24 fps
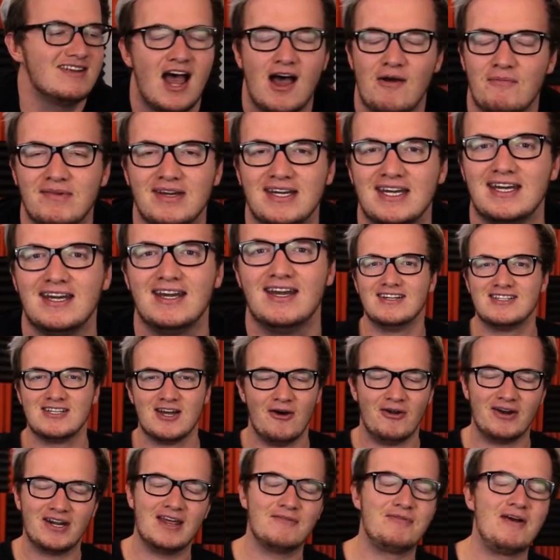not me. So I
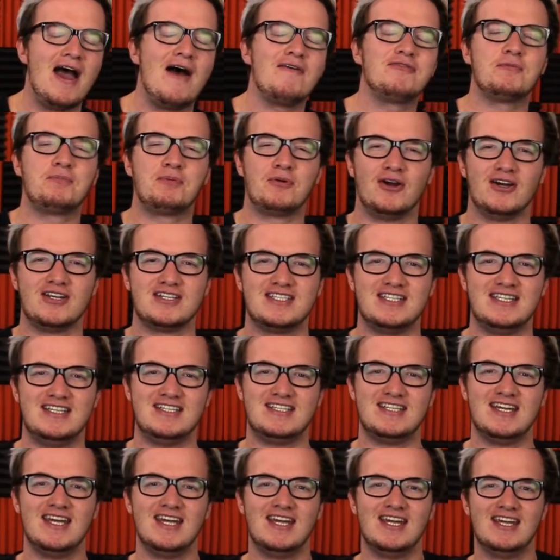only give half the
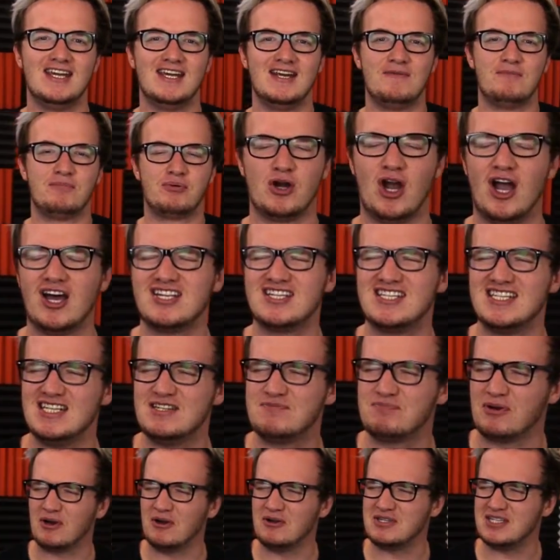proceeds. Proceeds?
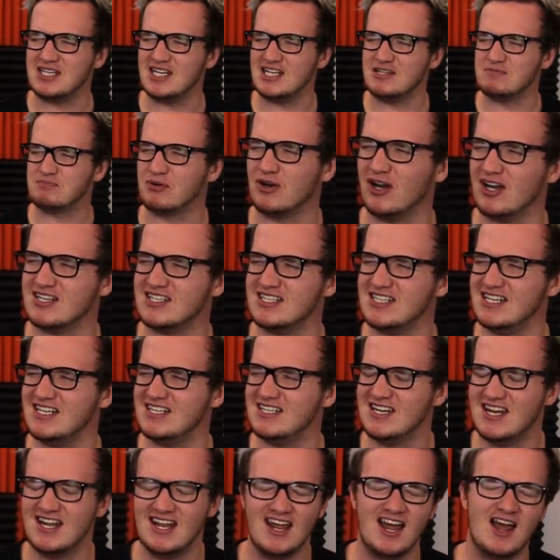
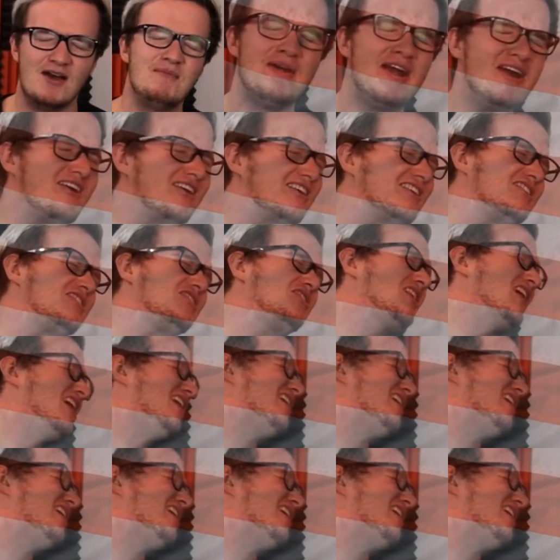America's